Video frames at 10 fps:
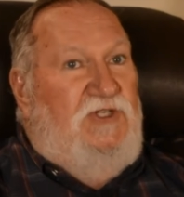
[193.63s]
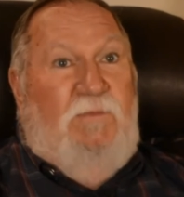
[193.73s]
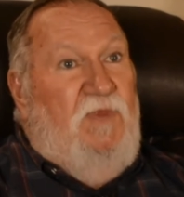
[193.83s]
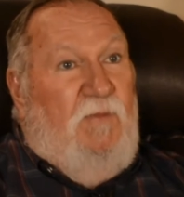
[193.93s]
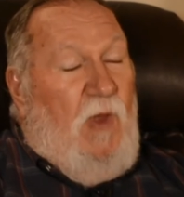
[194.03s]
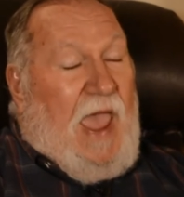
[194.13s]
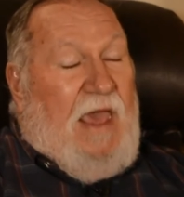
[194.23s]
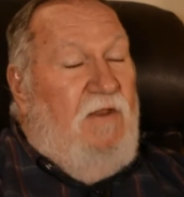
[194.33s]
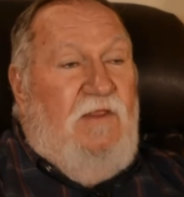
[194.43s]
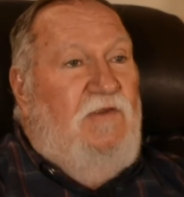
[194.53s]
them
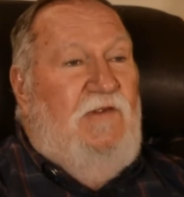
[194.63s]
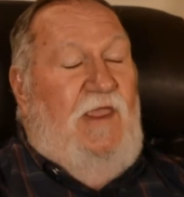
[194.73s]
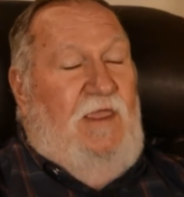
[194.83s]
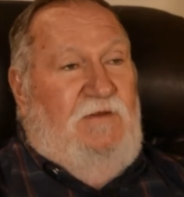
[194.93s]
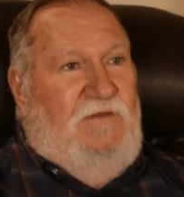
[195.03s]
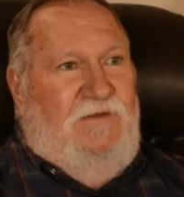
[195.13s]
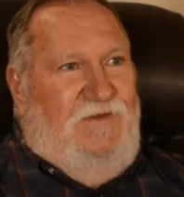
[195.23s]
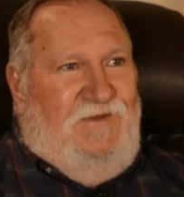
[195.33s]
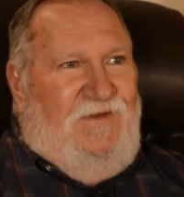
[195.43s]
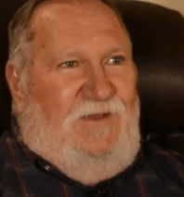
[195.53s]
out of the state.
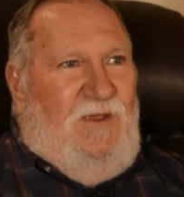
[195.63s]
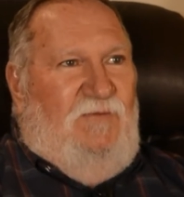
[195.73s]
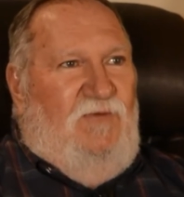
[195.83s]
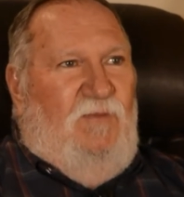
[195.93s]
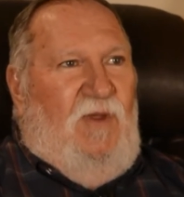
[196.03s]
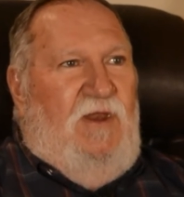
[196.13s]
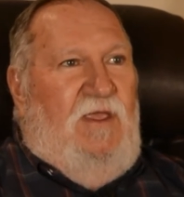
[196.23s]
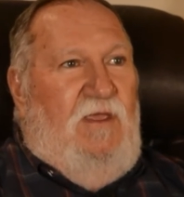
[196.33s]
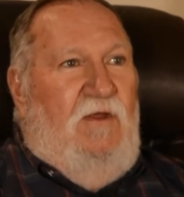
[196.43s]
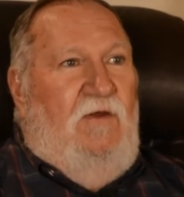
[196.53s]
And for many
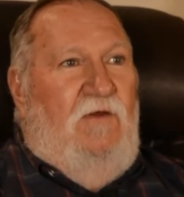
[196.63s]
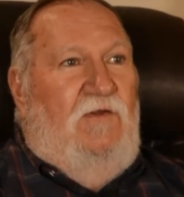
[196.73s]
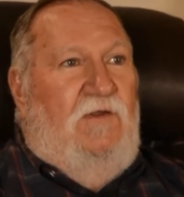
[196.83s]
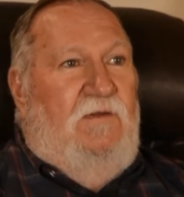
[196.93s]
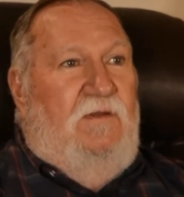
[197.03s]
years,